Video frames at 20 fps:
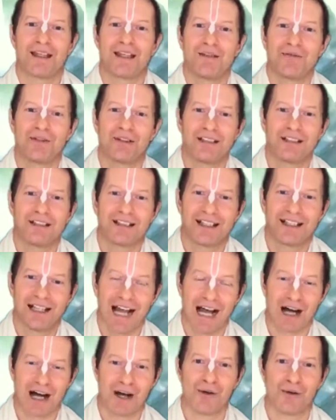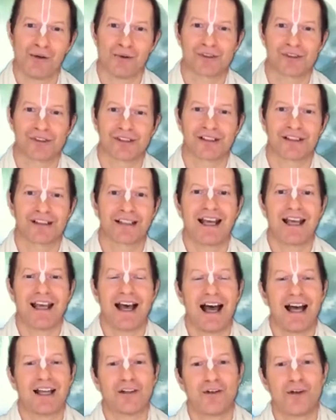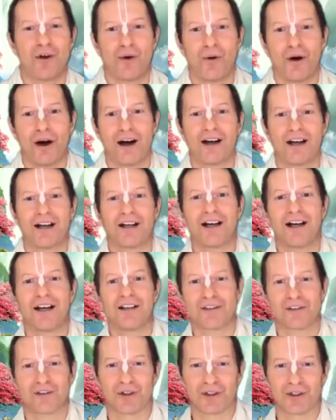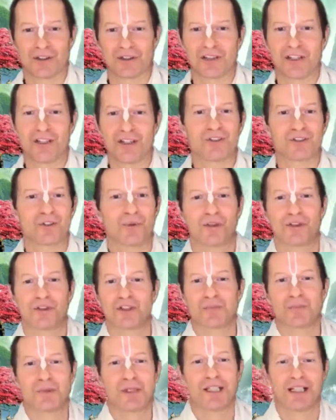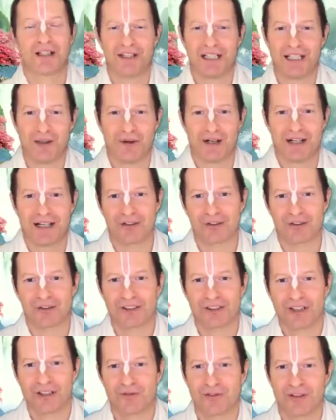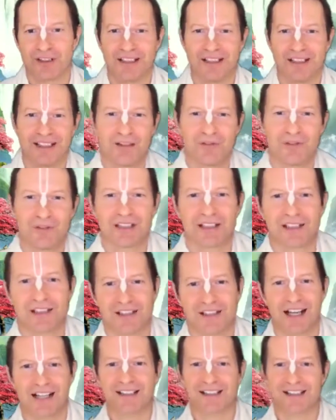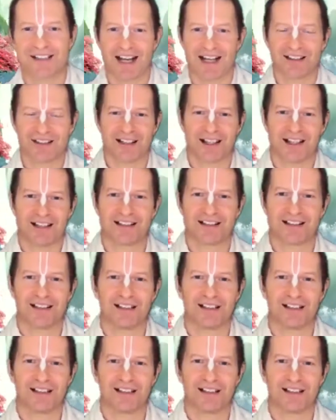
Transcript: Even the cows, they had no hunger and thirst. So what to speak of anyone else feeling even the slightest anxiety?